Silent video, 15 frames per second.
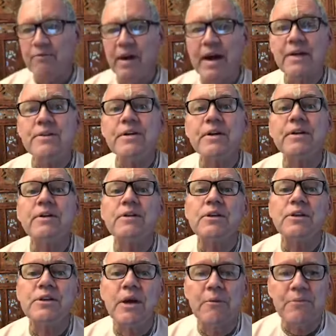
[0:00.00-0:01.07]
advancing
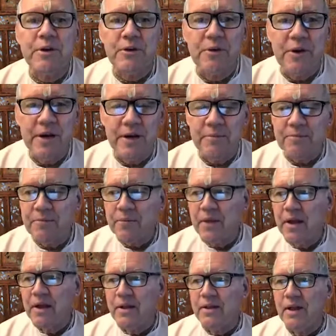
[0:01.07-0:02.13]
to some degree,
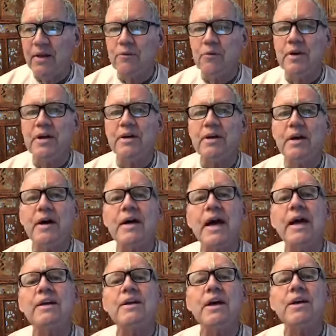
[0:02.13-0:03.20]
then we
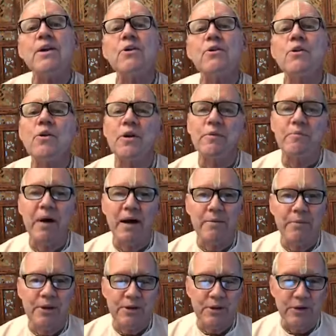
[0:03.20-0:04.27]
again get allured
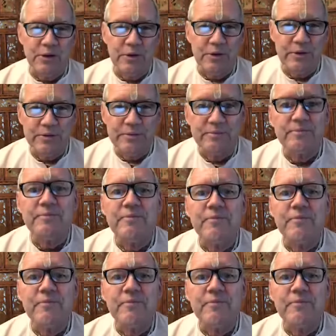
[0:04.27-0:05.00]
by material